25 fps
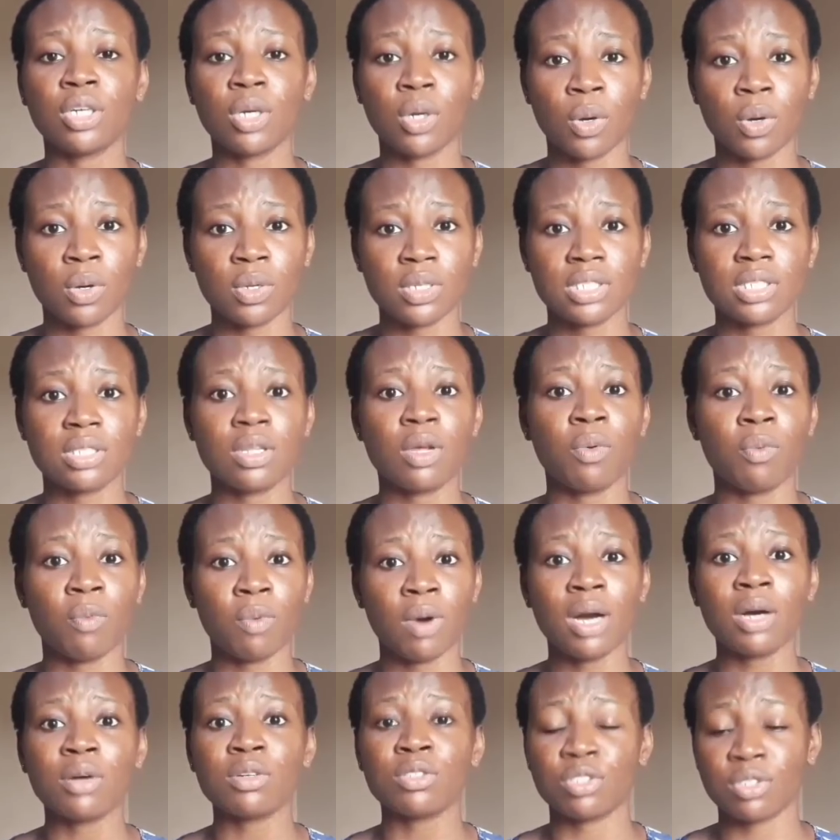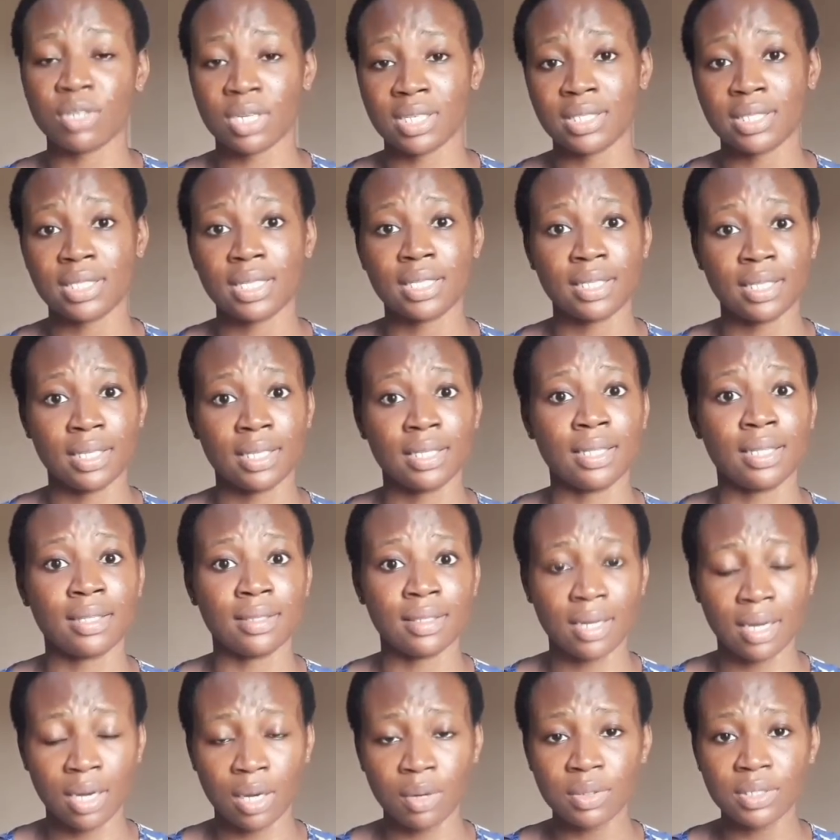caused while thrusting in
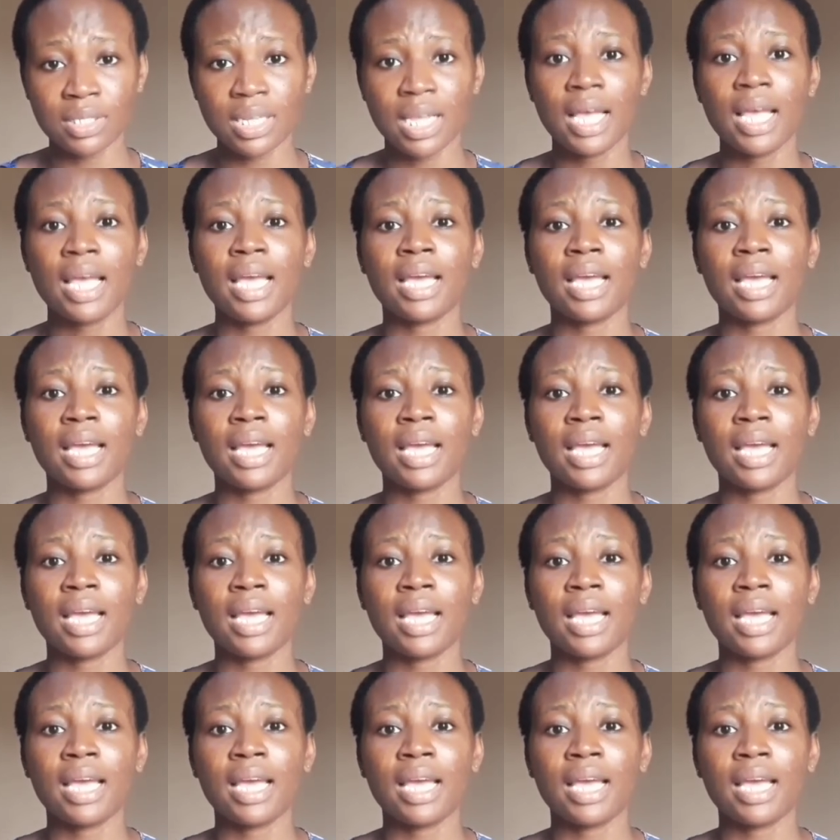and out